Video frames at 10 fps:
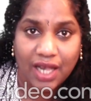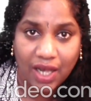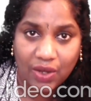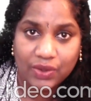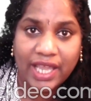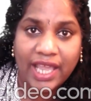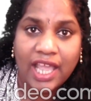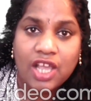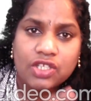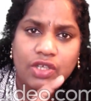Okay,
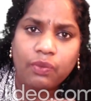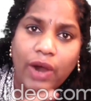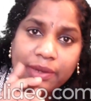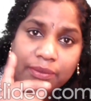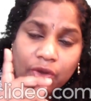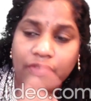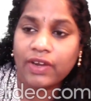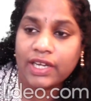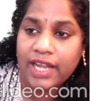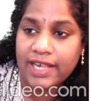so one more
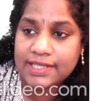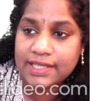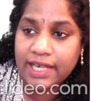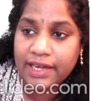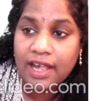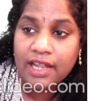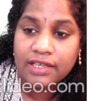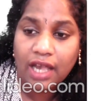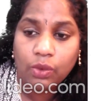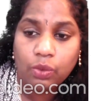funda is there.
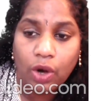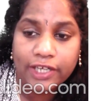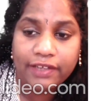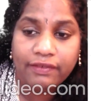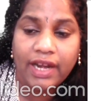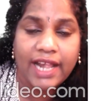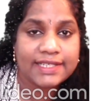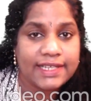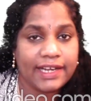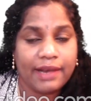Now whatever I
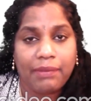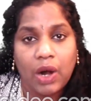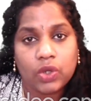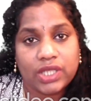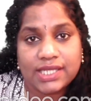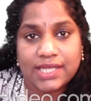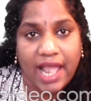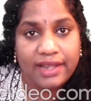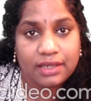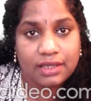said about these
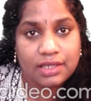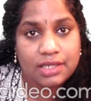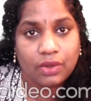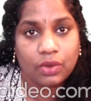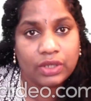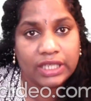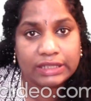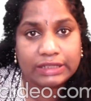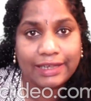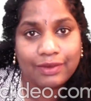angles, only
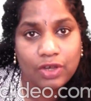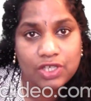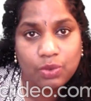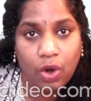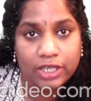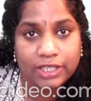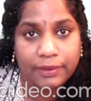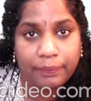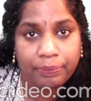thing was what?